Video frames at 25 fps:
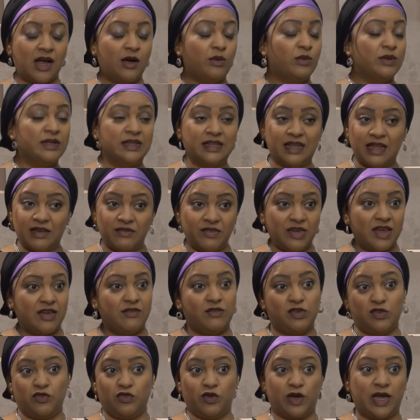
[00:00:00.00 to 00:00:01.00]
I will never
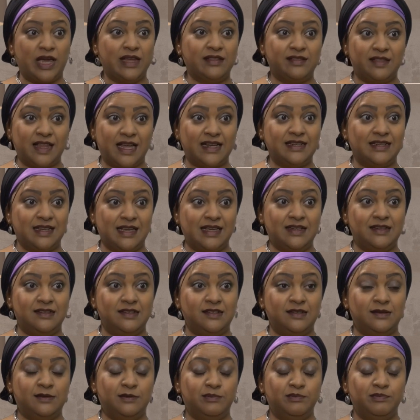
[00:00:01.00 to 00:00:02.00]
ever forget that
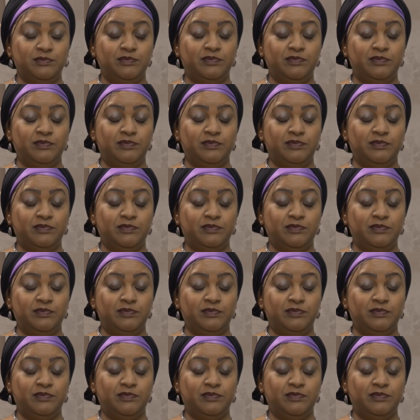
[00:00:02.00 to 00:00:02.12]
date.